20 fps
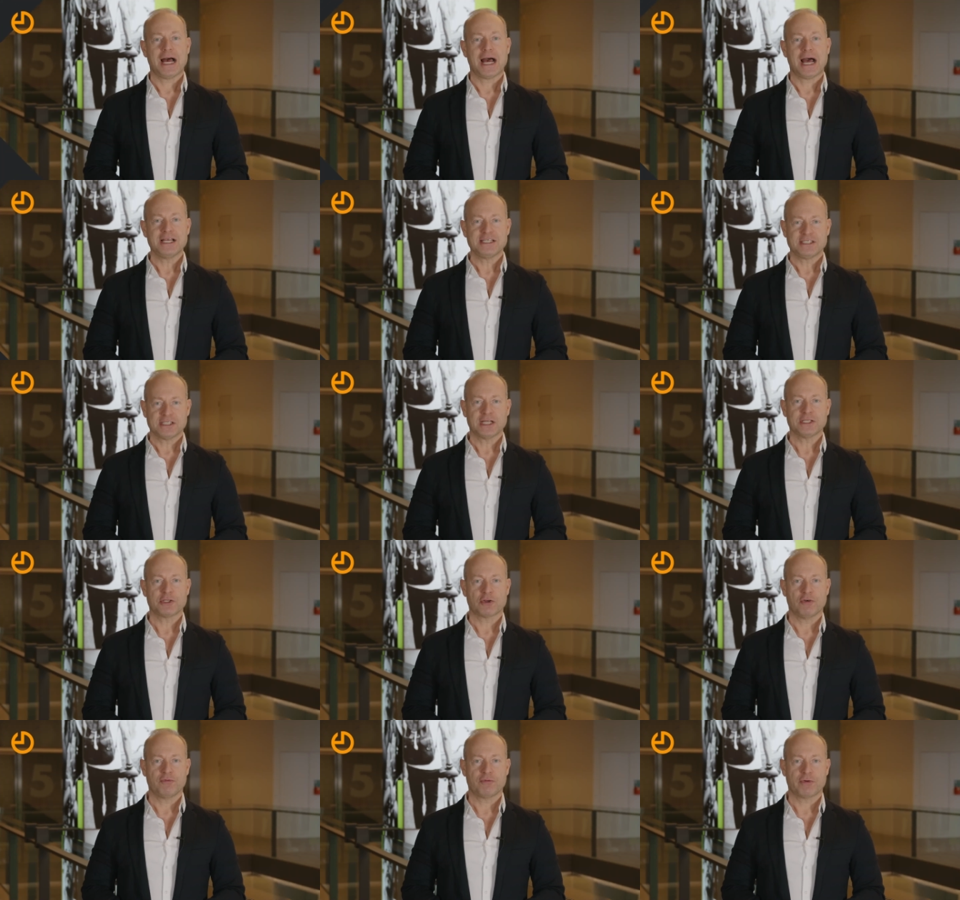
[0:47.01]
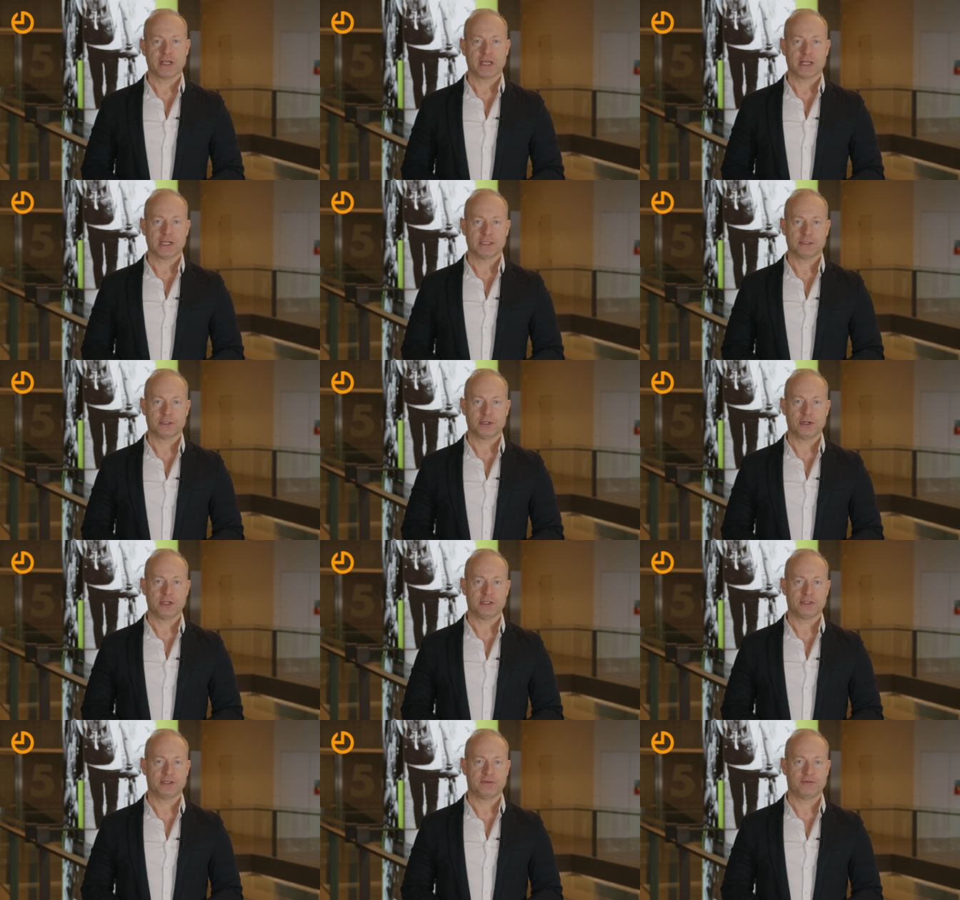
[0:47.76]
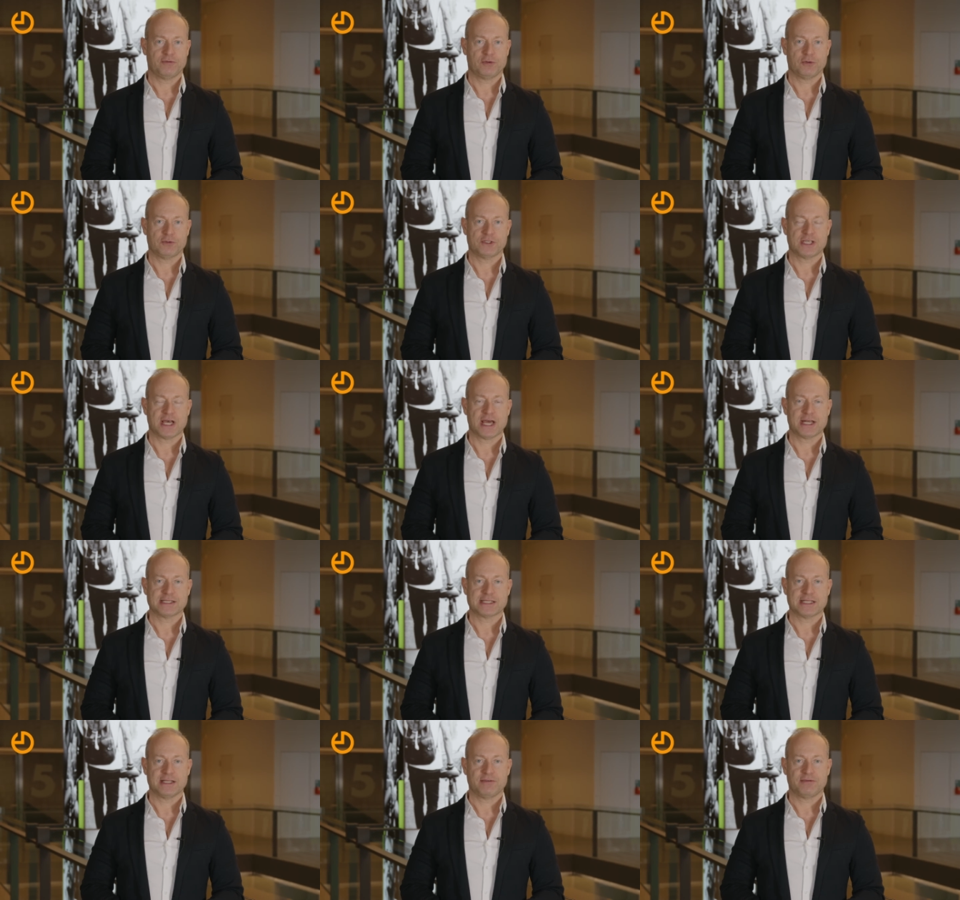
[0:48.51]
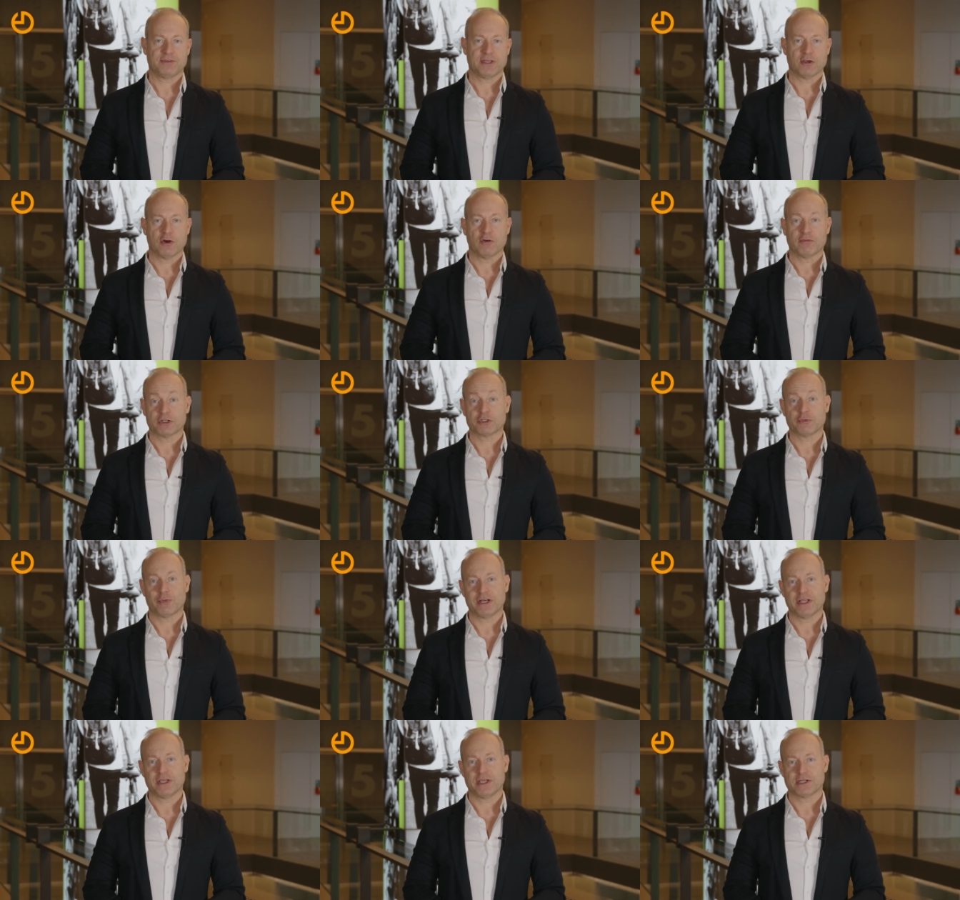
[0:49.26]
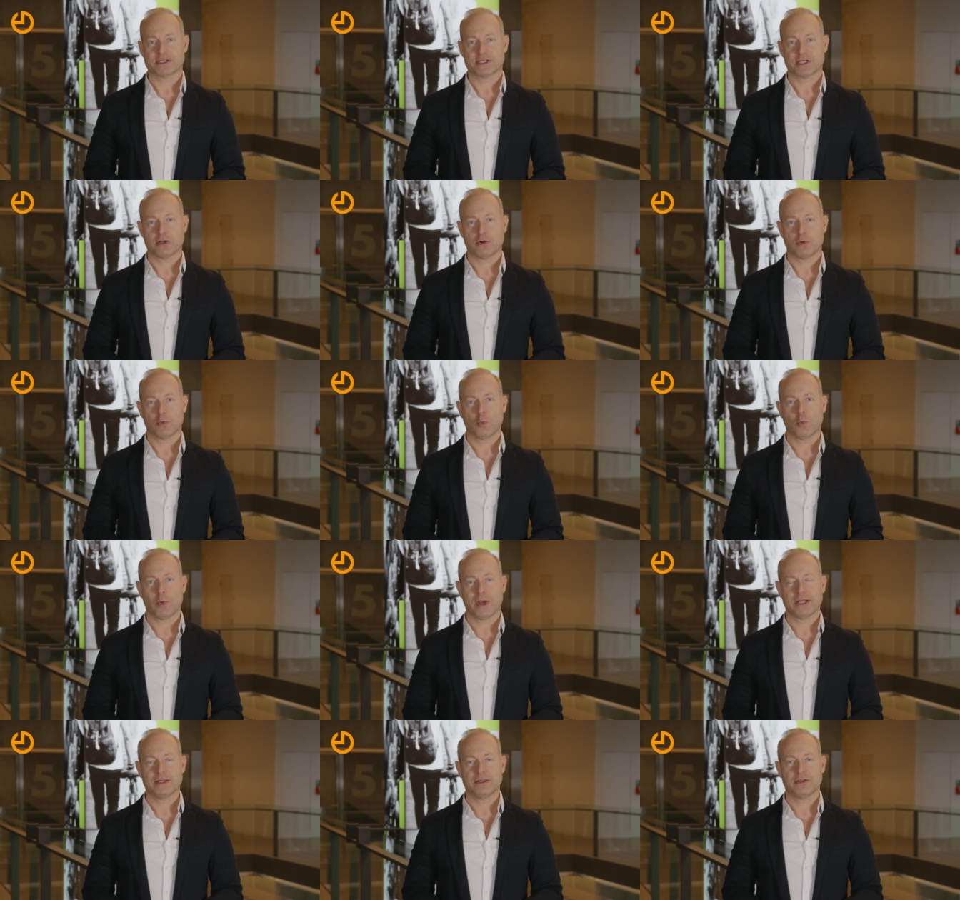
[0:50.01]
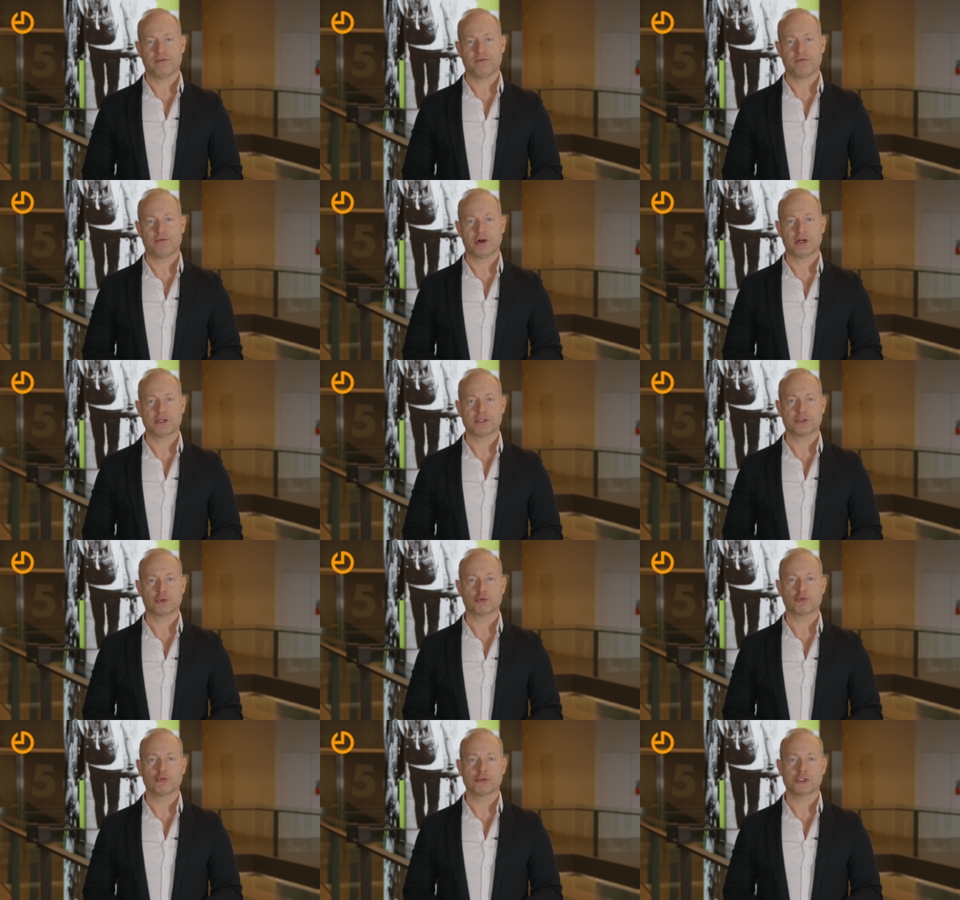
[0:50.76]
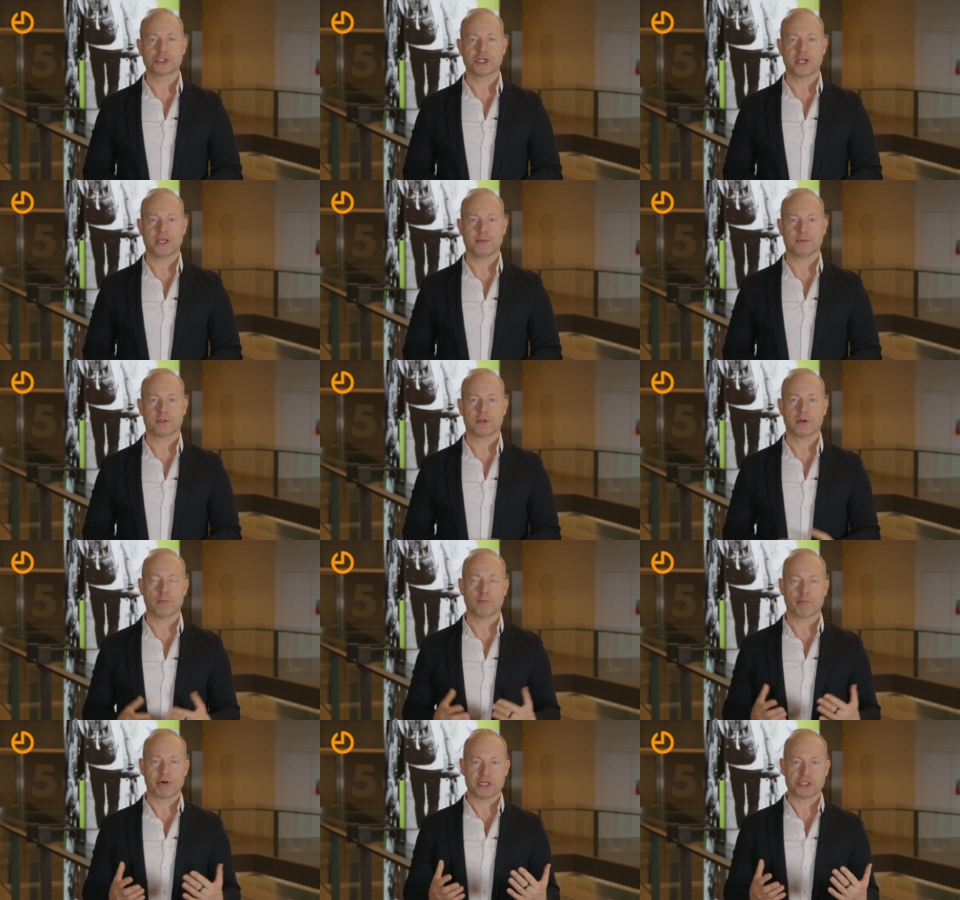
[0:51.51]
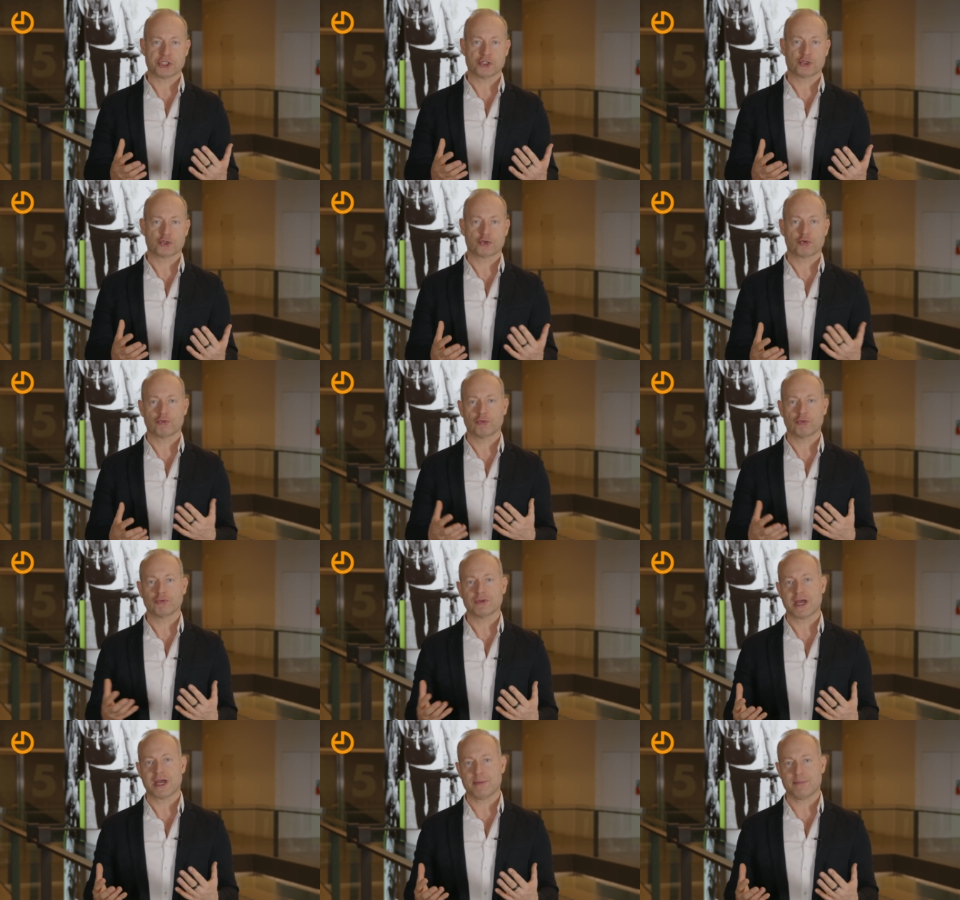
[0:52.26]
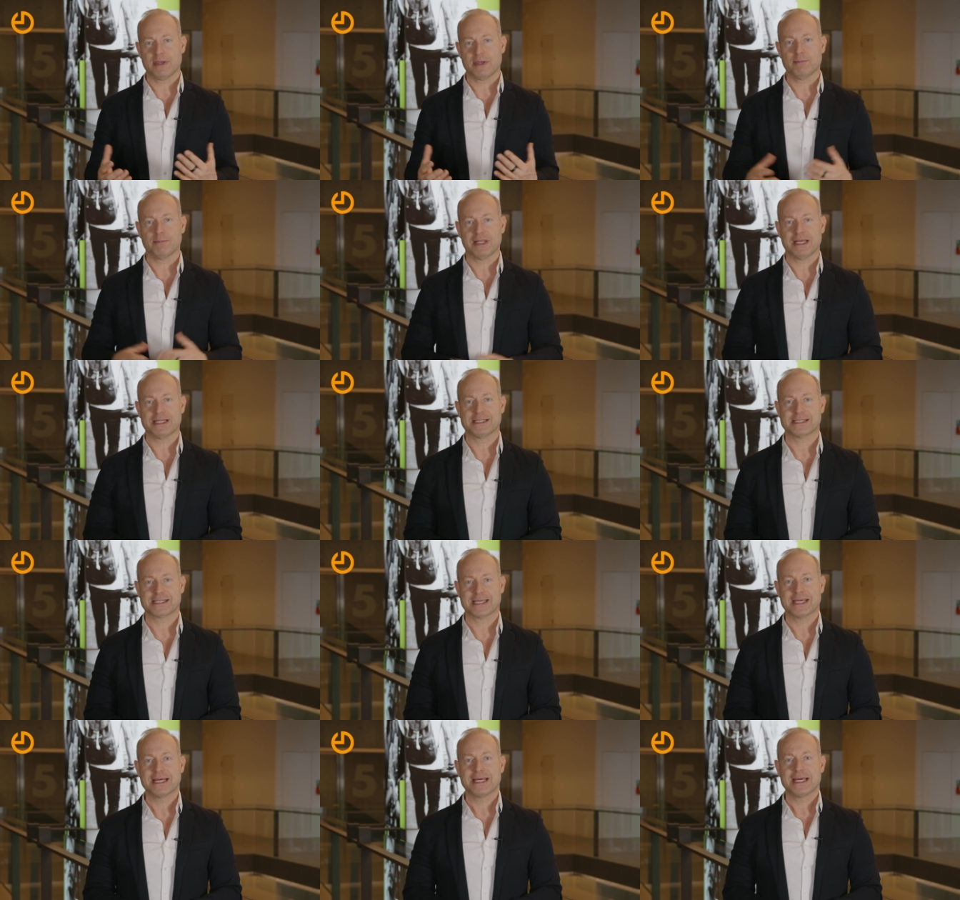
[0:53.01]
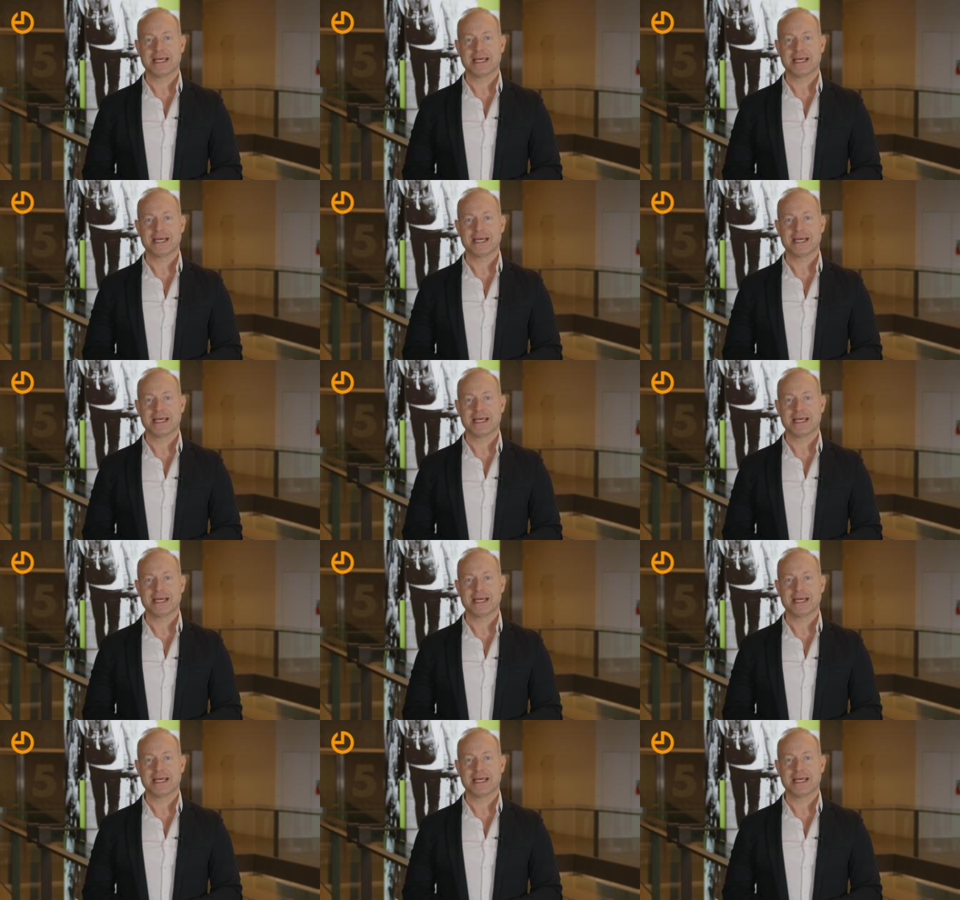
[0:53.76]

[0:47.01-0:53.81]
I started offering an alternative to sinus lifting over 20 years ago when the first root-shaped compression screw type implants